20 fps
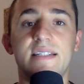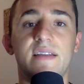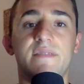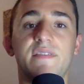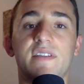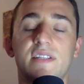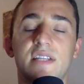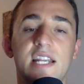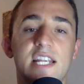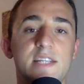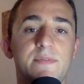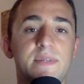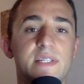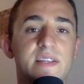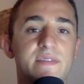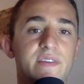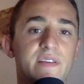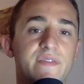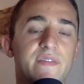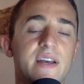If there's any
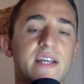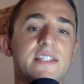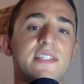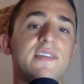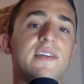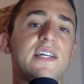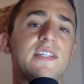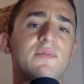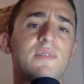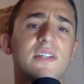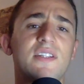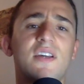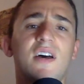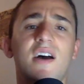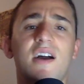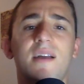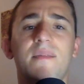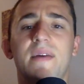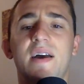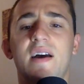specific fights you guys want to
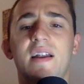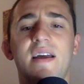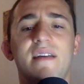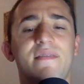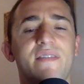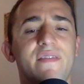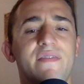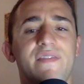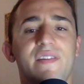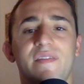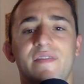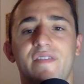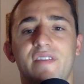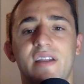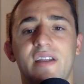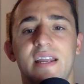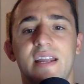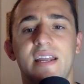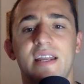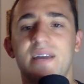talk about ever, feel free
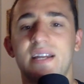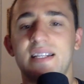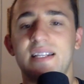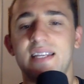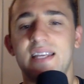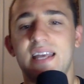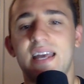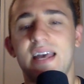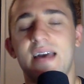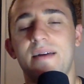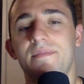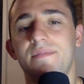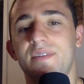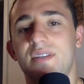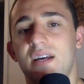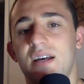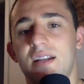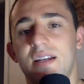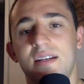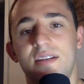to hit my DMs
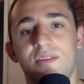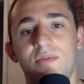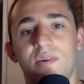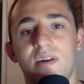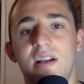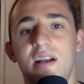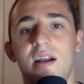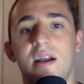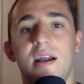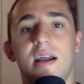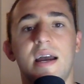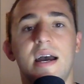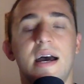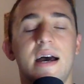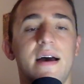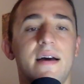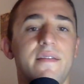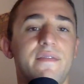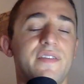on Twitter.